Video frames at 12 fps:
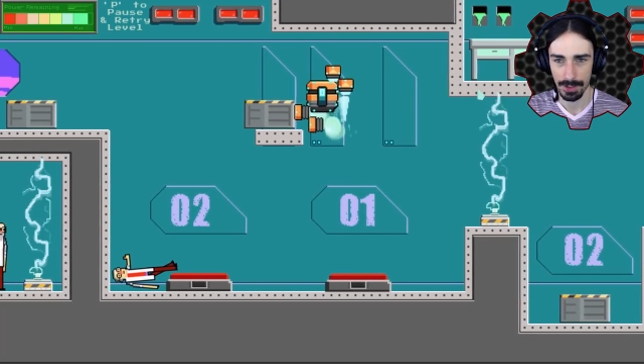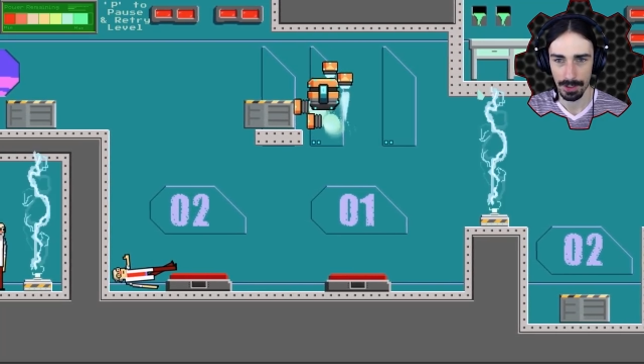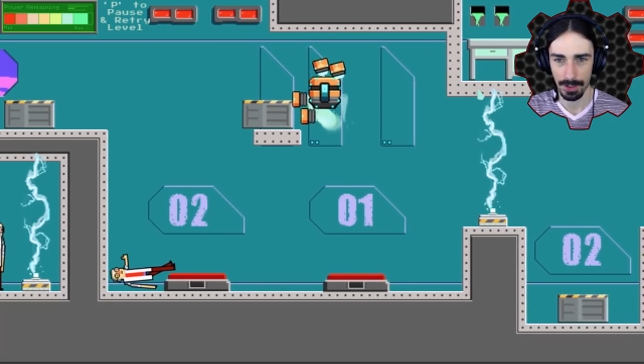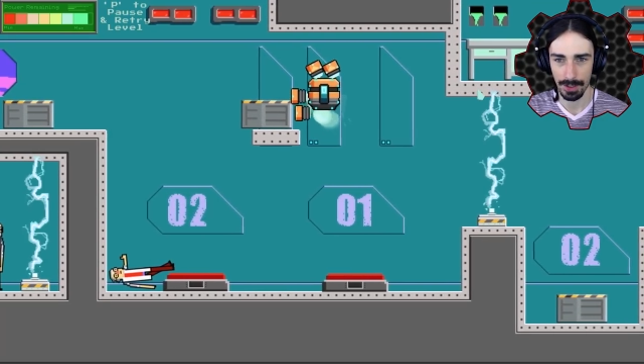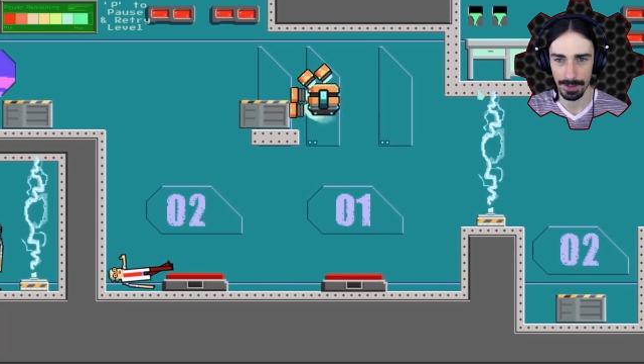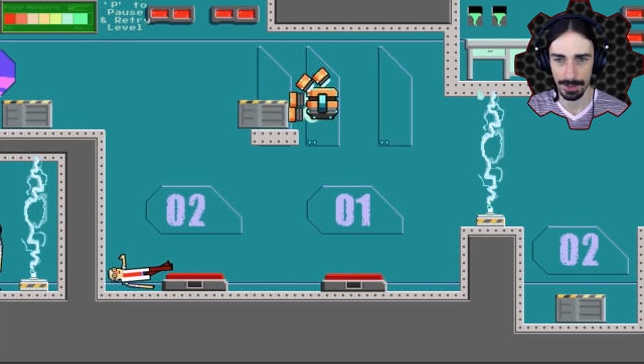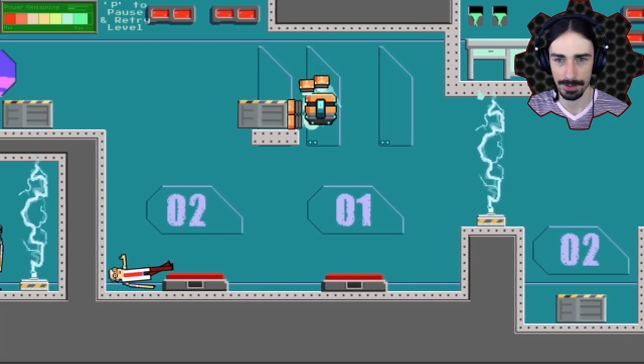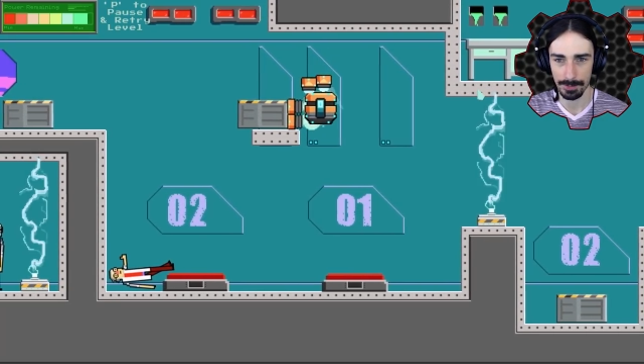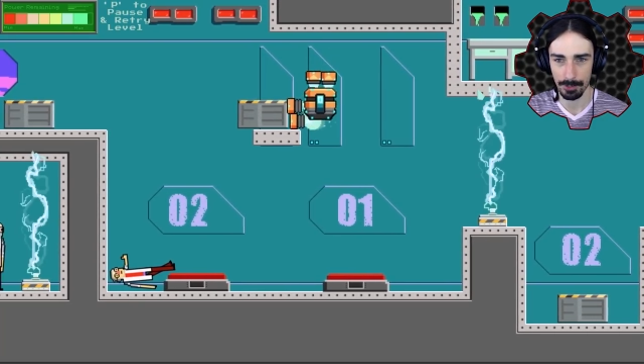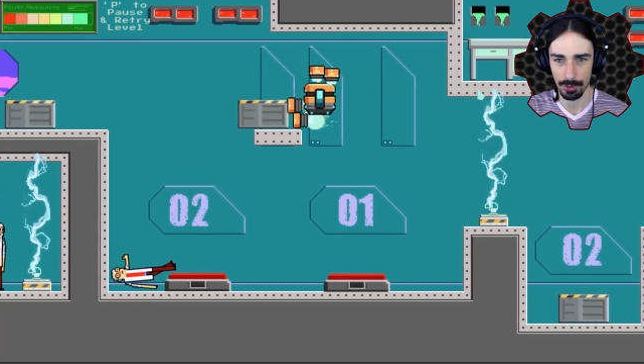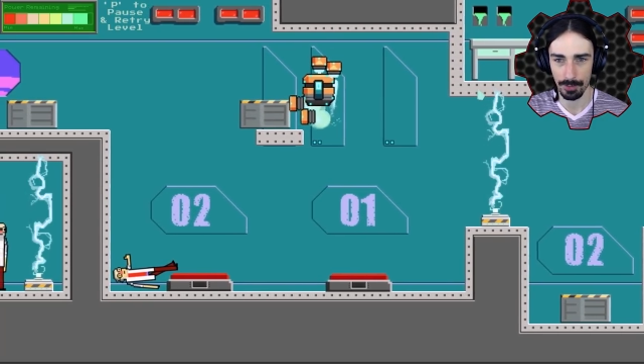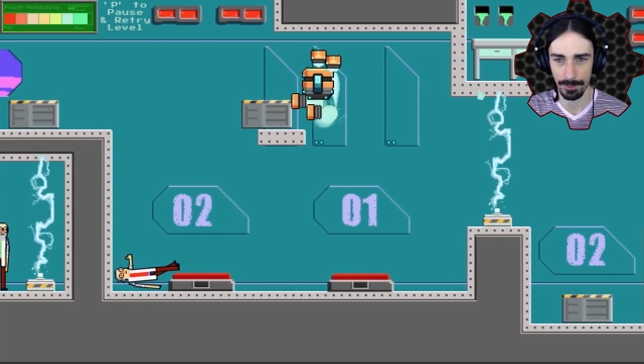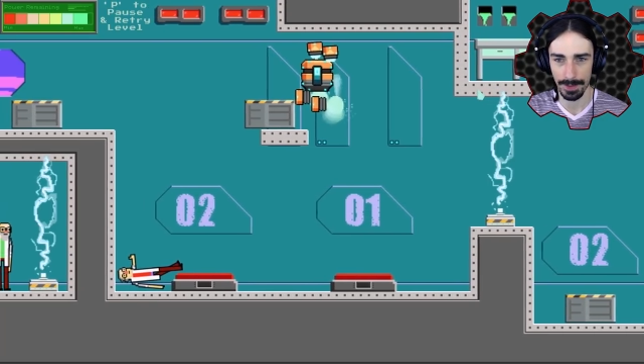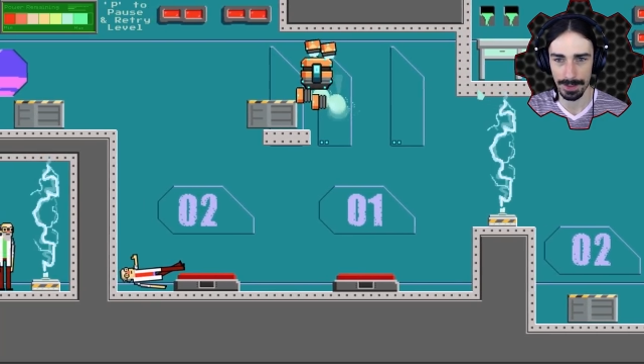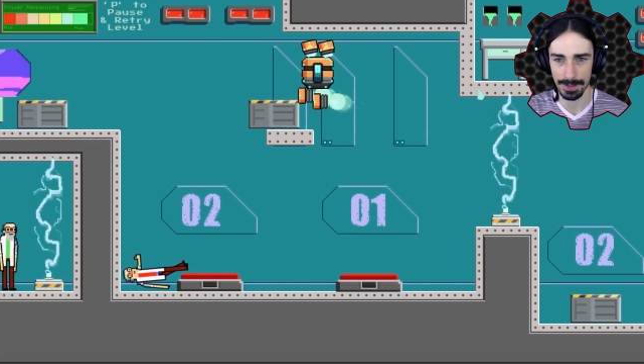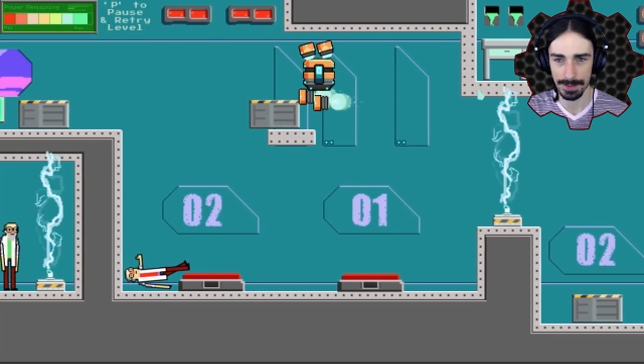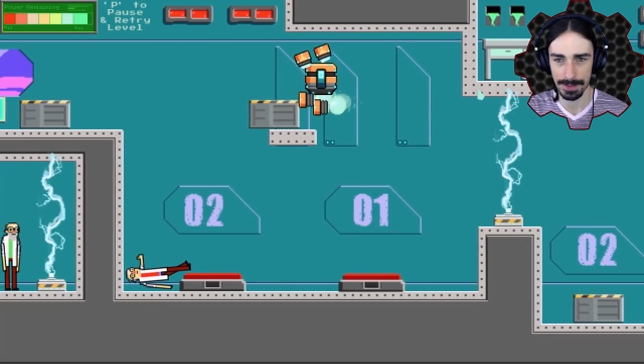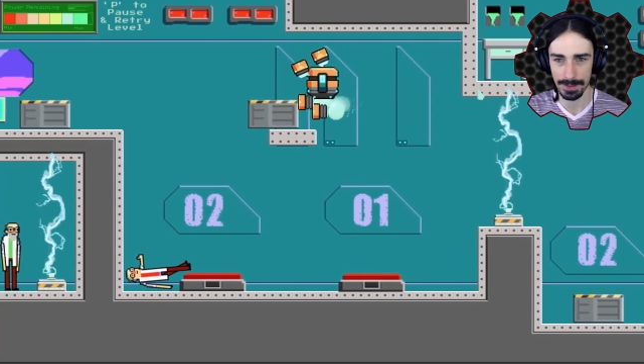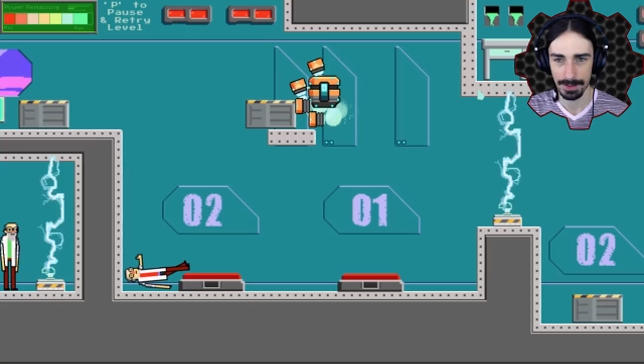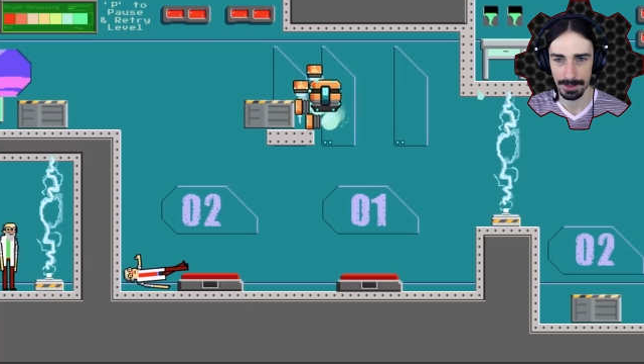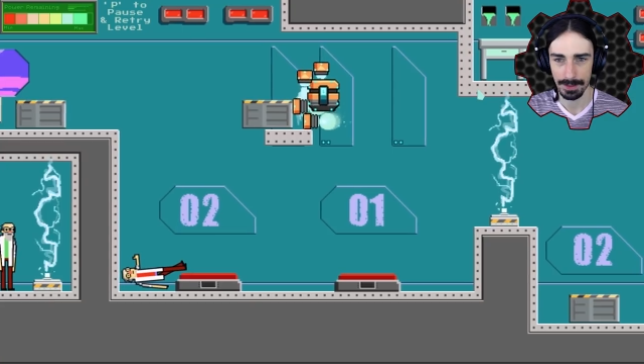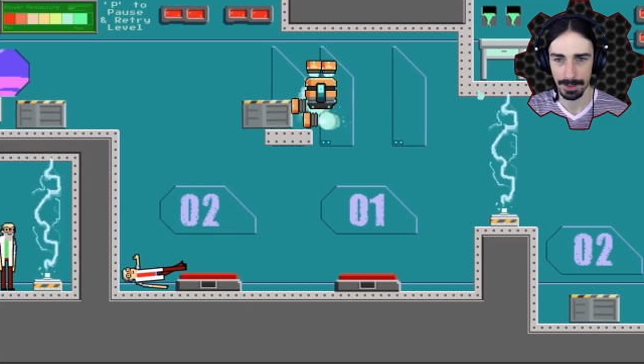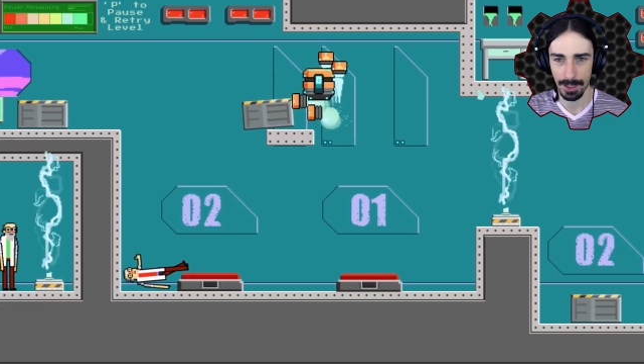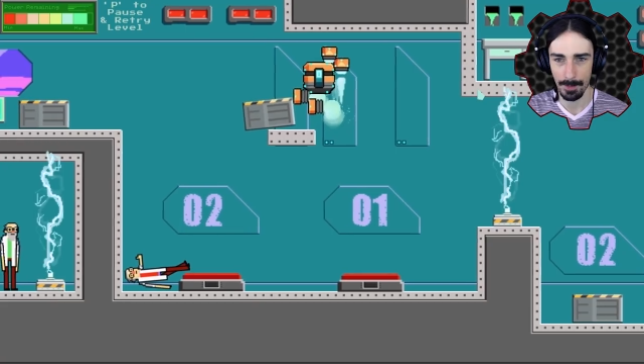All right, let's move this.
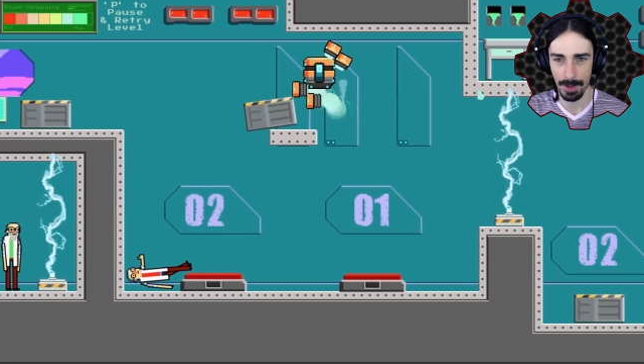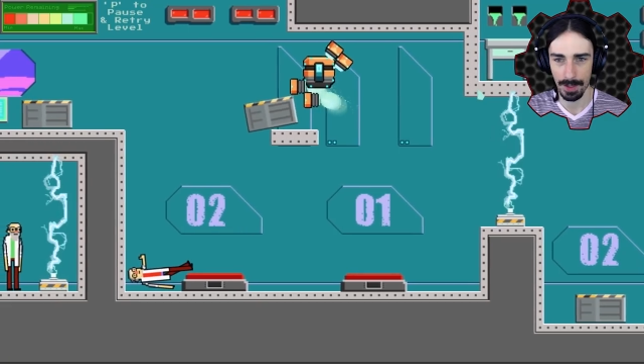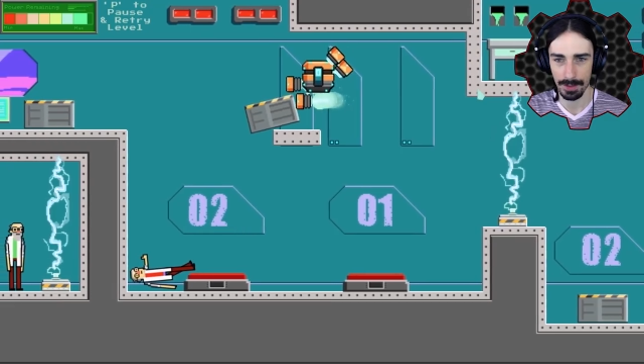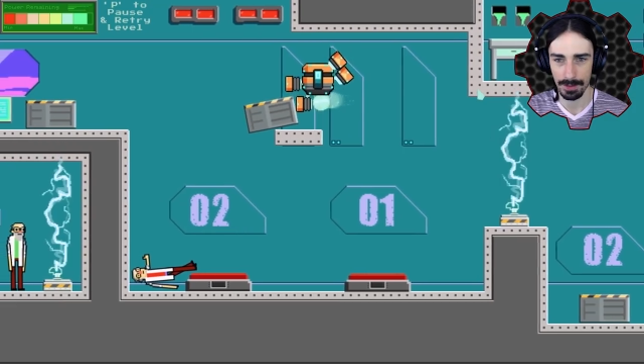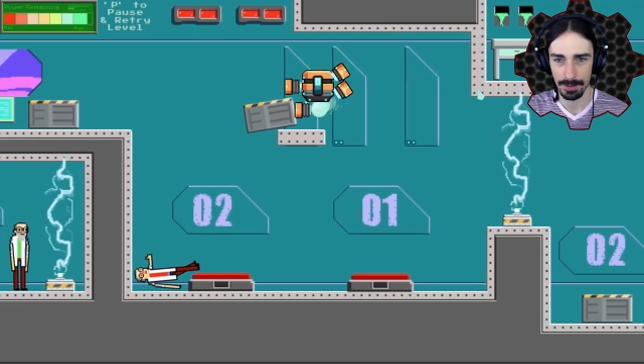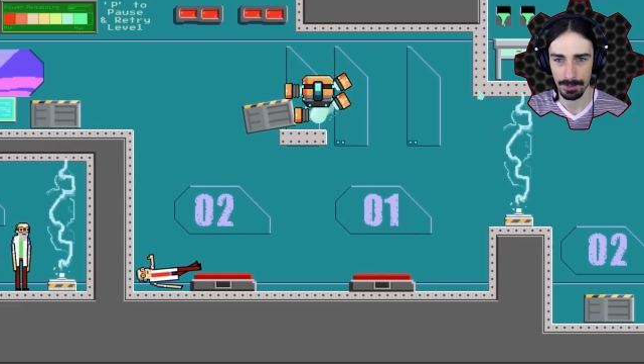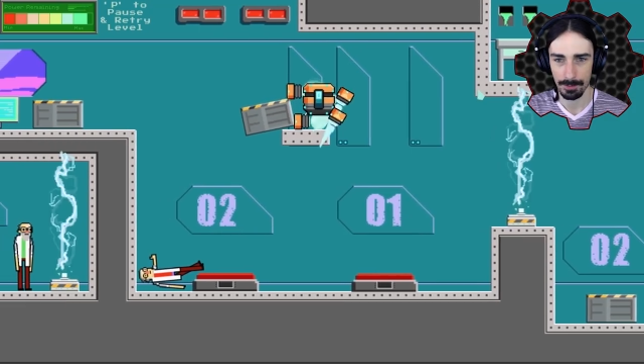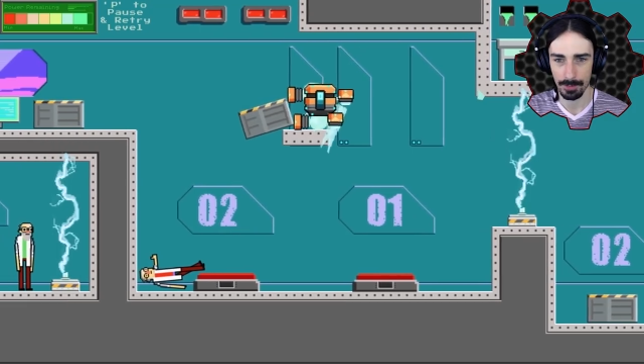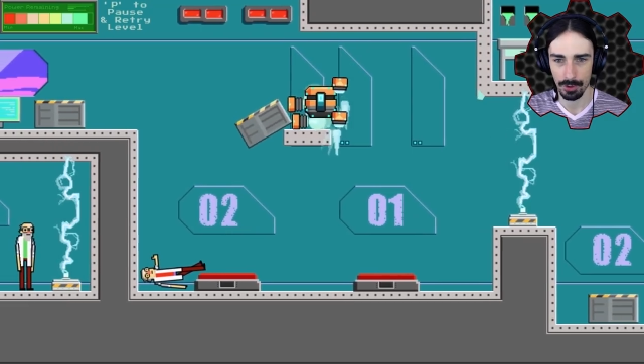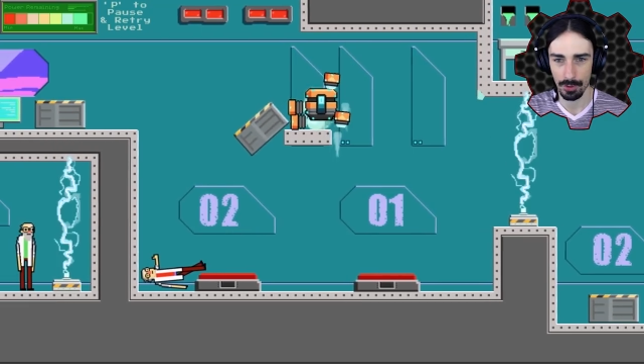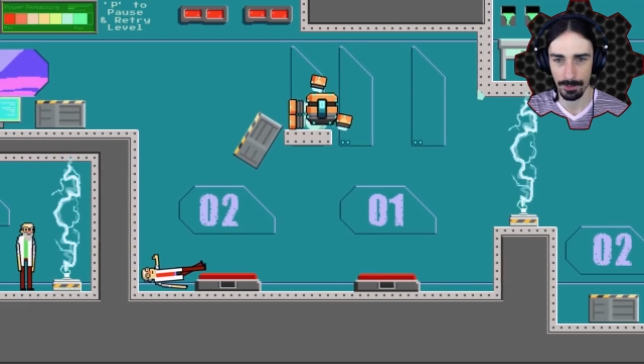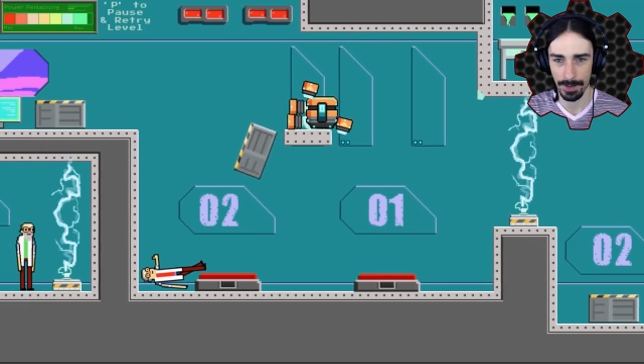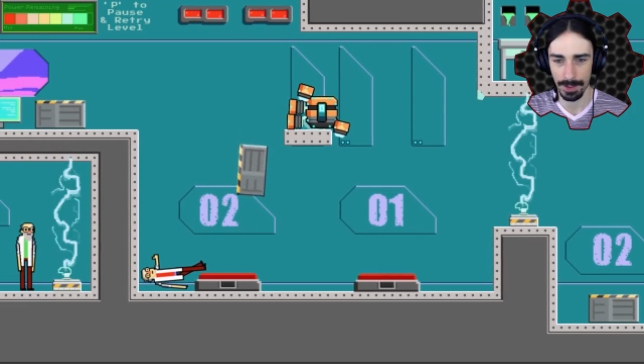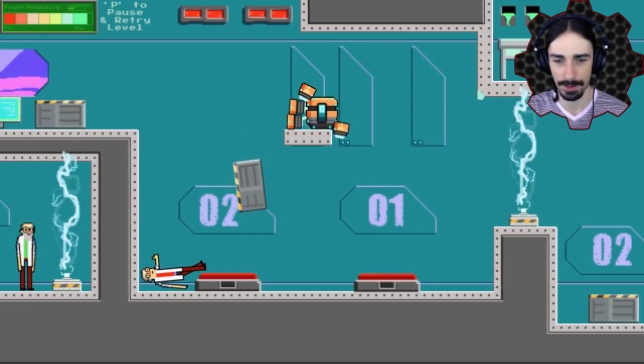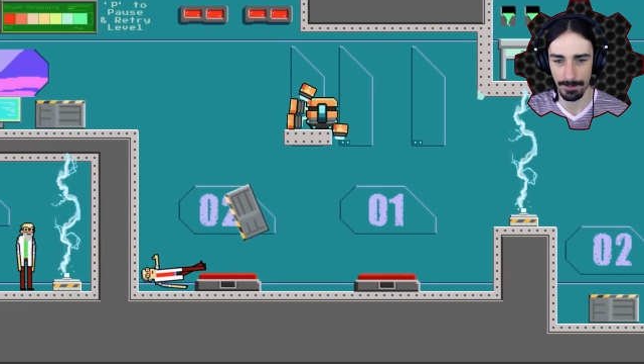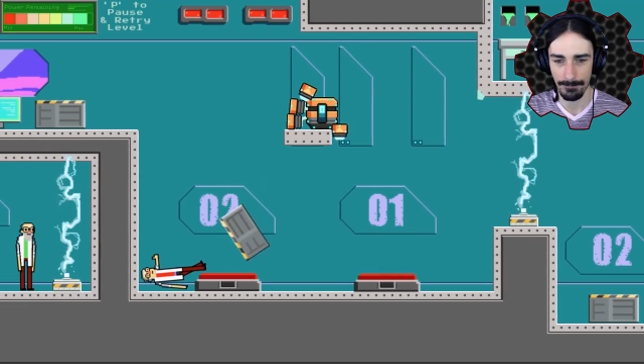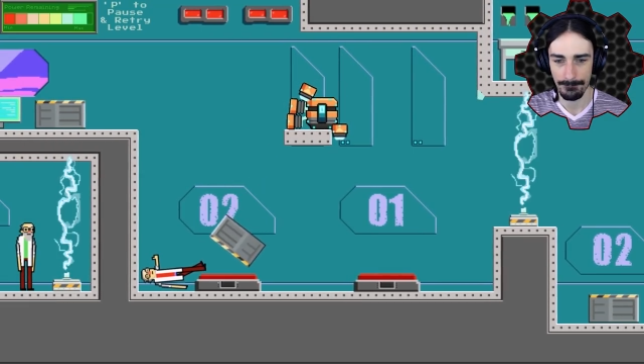Come on, move it.